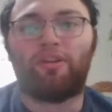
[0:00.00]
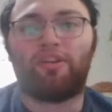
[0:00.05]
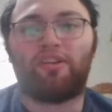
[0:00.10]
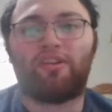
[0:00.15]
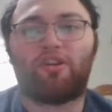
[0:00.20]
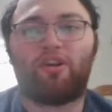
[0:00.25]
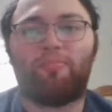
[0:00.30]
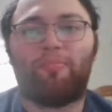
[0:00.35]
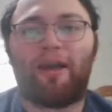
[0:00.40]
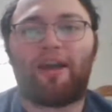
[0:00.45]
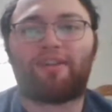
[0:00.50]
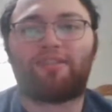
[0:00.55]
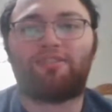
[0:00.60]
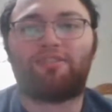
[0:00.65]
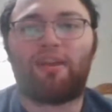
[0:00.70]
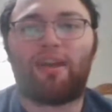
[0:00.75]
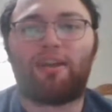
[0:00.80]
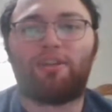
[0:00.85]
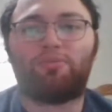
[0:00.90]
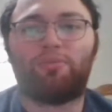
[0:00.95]
then go
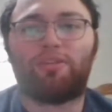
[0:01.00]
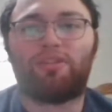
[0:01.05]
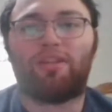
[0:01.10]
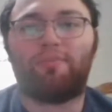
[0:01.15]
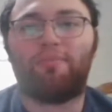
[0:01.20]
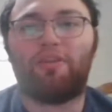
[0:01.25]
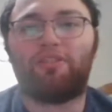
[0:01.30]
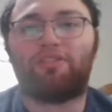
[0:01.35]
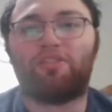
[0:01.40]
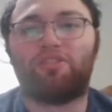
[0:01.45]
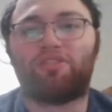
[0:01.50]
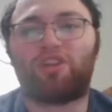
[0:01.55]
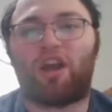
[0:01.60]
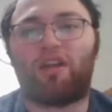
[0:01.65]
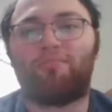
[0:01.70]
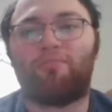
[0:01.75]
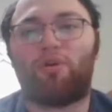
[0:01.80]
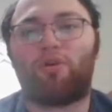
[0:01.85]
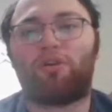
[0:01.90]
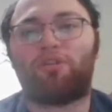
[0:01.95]
backstage with The Miz and
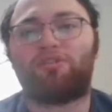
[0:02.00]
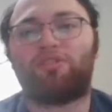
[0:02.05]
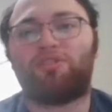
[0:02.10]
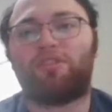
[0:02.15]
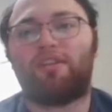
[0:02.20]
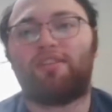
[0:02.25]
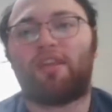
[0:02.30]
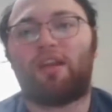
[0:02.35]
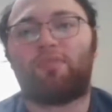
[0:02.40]
John Morrison.